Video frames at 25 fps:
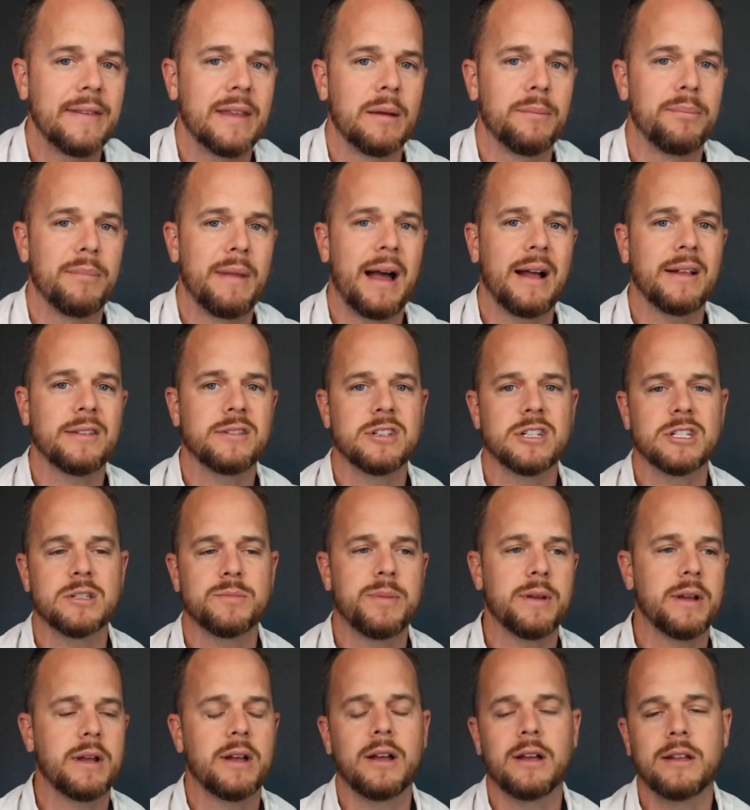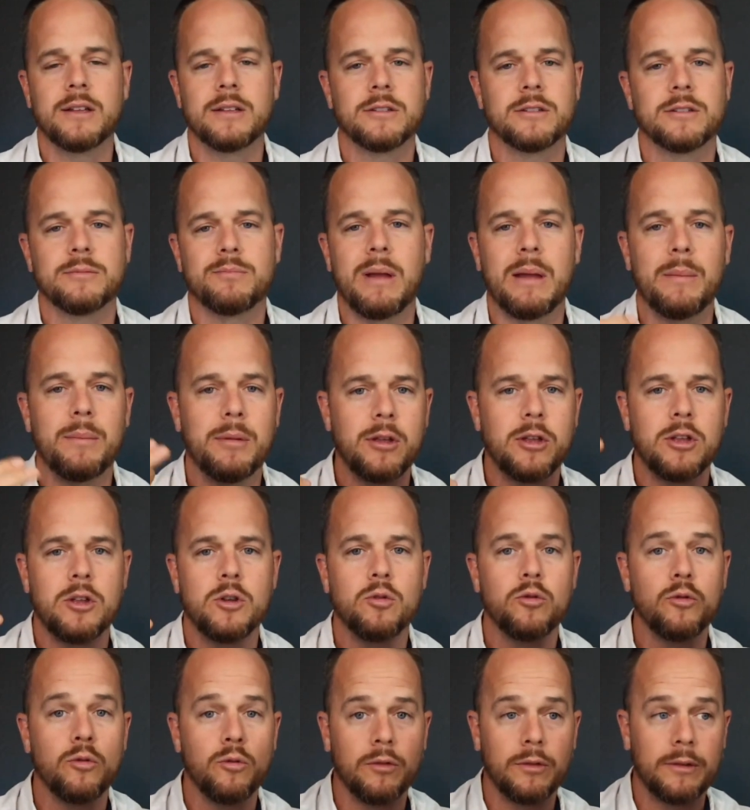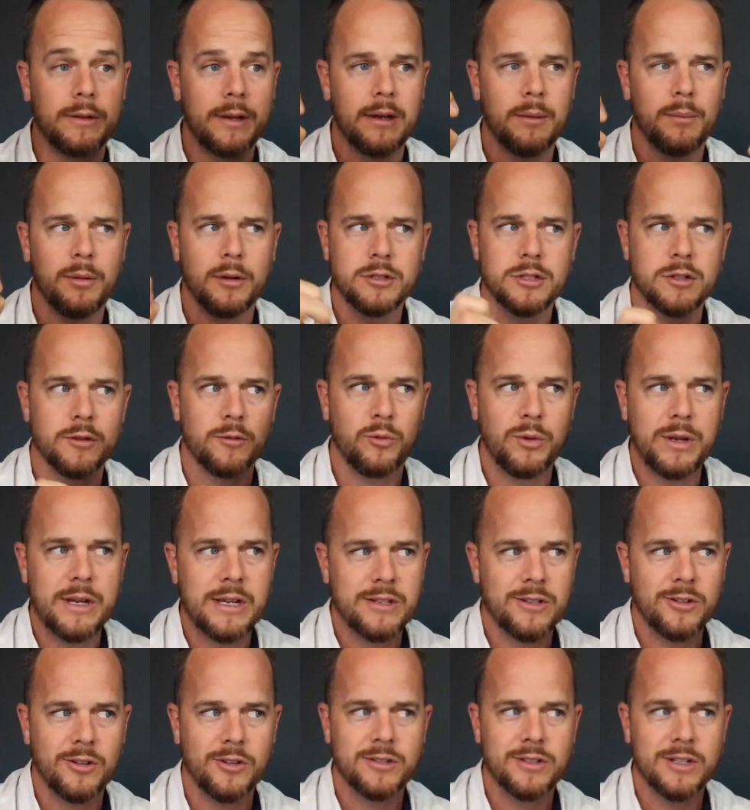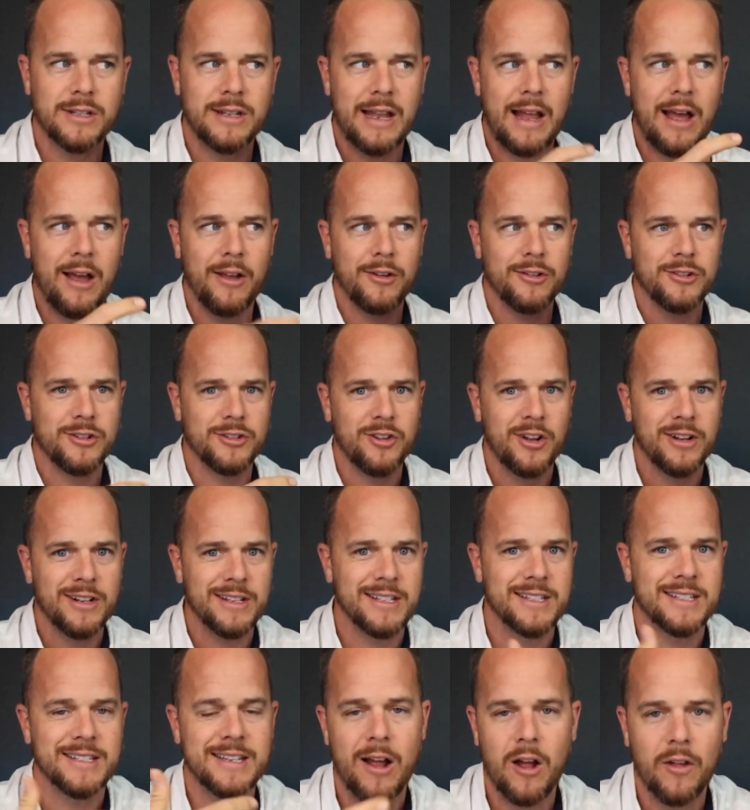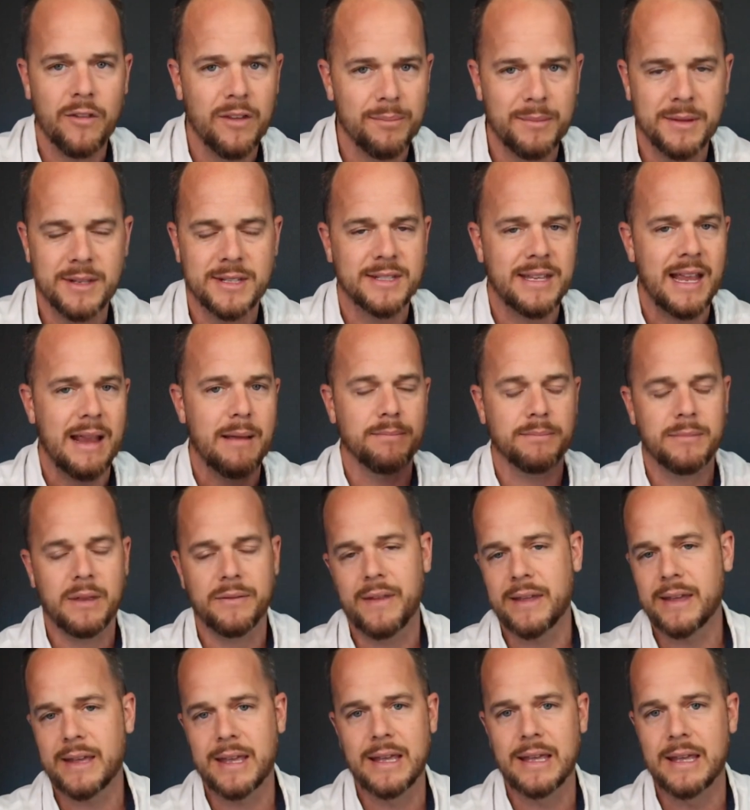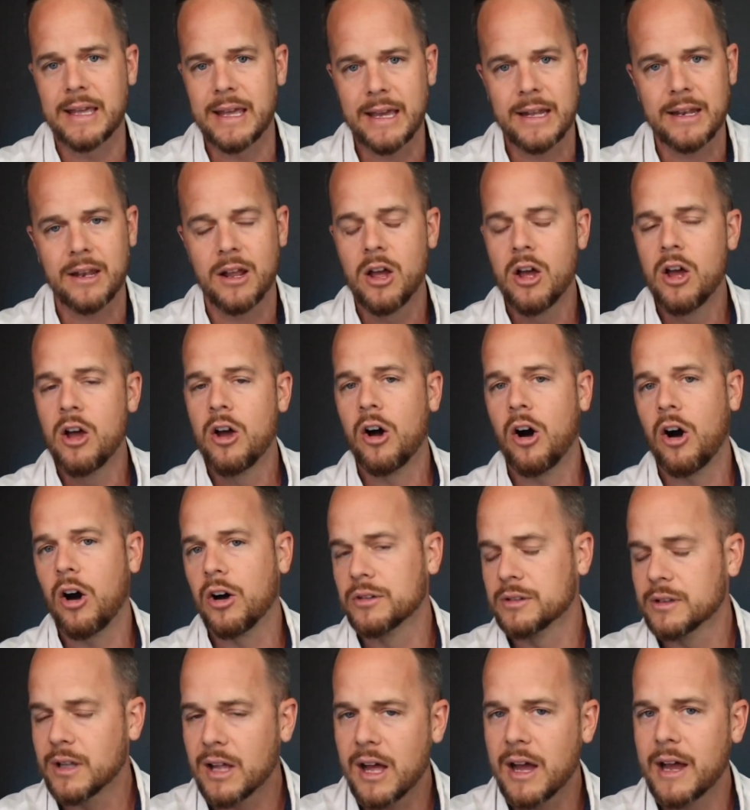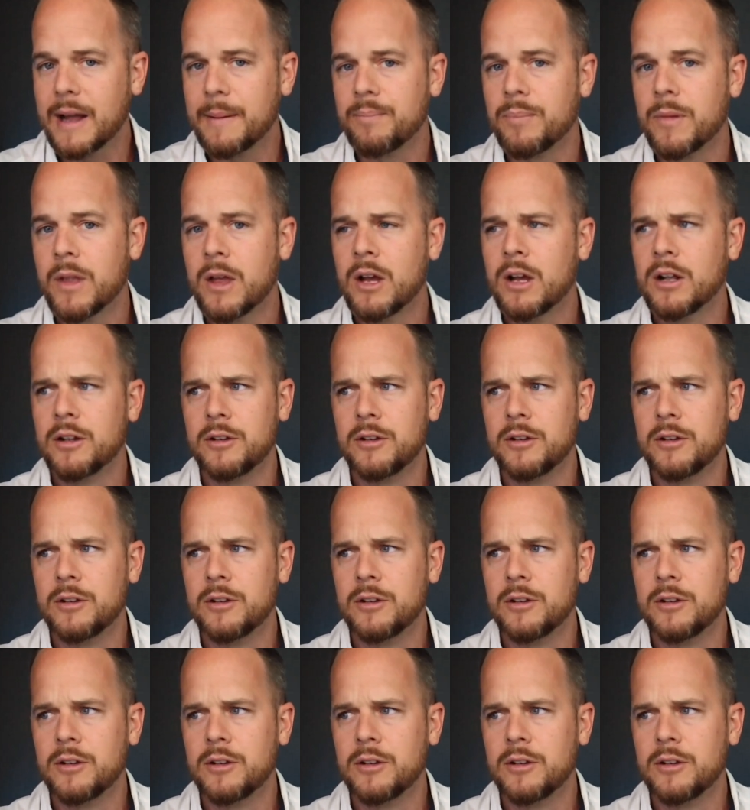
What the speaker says: them, not just because maybe you did a bunch of research and now you're just trying to sell them the same thing they can get online.